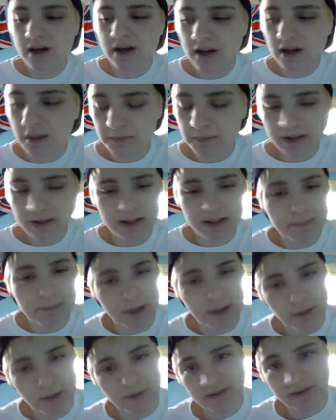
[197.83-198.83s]
completely
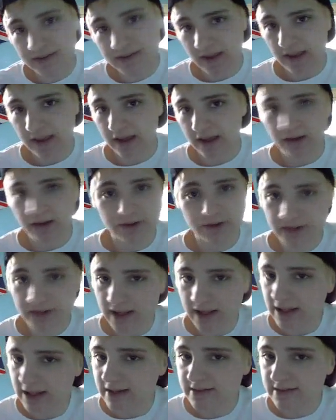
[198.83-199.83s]
backwards thinking. You're
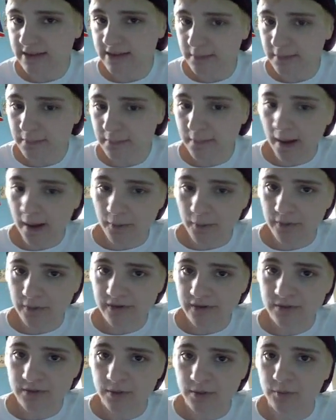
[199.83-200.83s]
taking a step
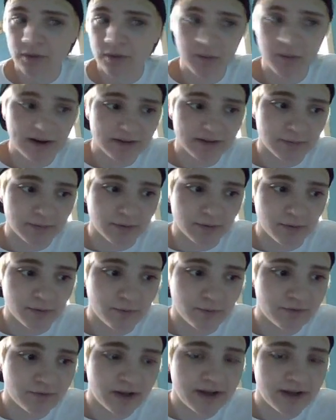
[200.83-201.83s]
backwards when we want to
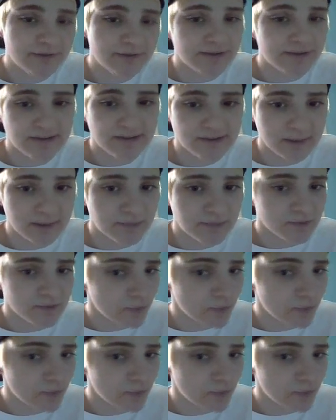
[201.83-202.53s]
move 5 steps